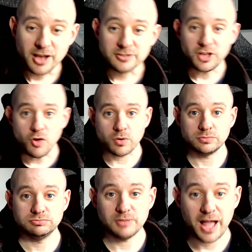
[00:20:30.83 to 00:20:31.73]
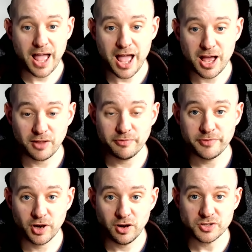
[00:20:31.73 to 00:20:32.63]
So
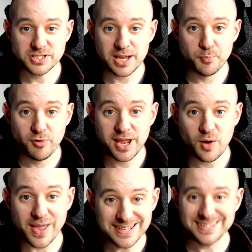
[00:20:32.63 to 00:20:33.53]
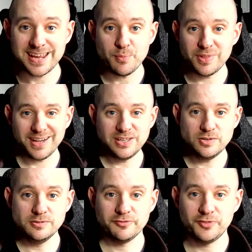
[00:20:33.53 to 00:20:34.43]
the Logitech Brio is the camera that I
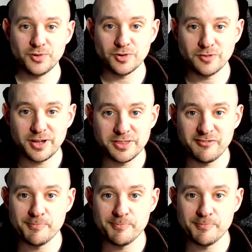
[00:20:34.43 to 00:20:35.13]
use for the